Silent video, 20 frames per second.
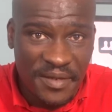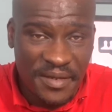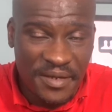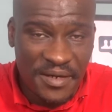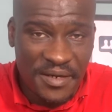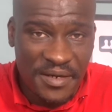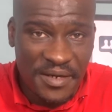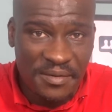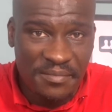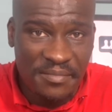
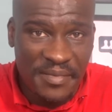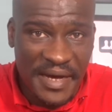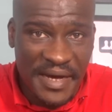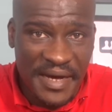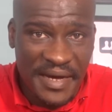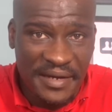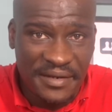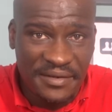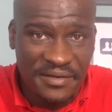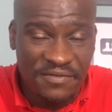
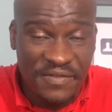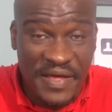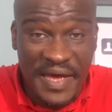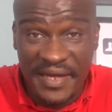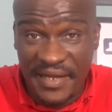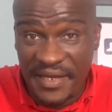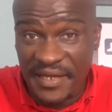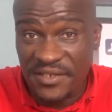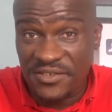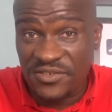And
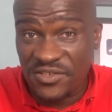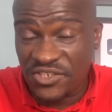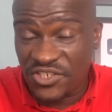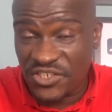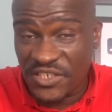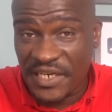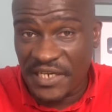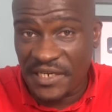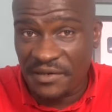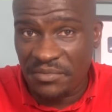that is the
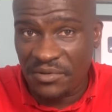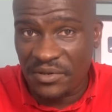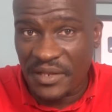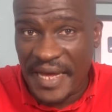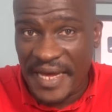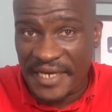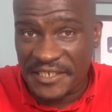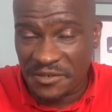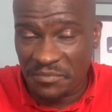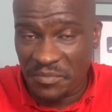saleable
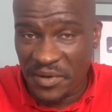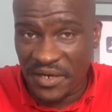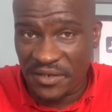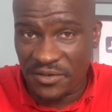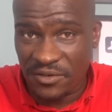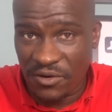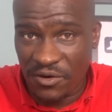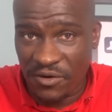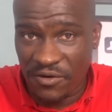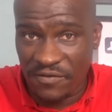
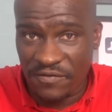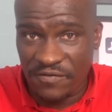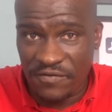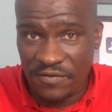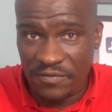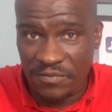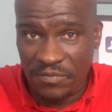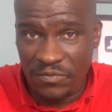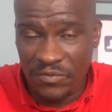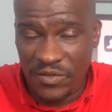aspect of
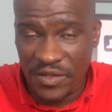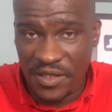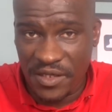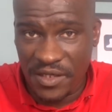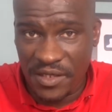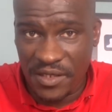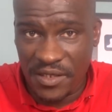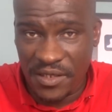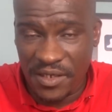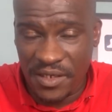
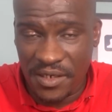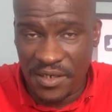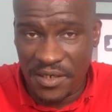the